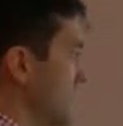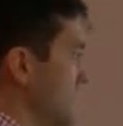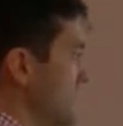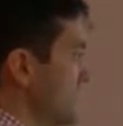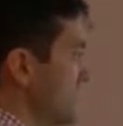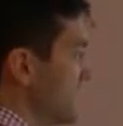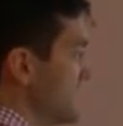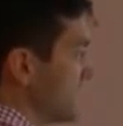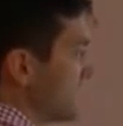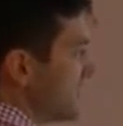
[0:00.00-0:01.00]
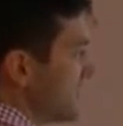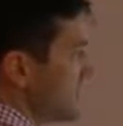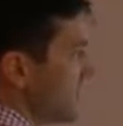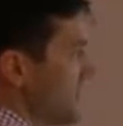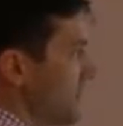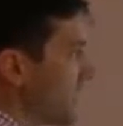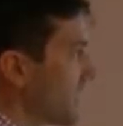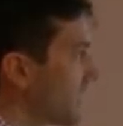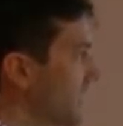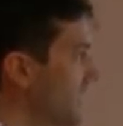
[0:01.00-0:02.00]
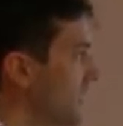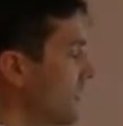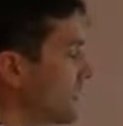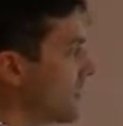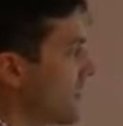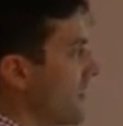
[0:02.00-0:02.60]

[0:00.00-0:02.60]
which is this feedback. So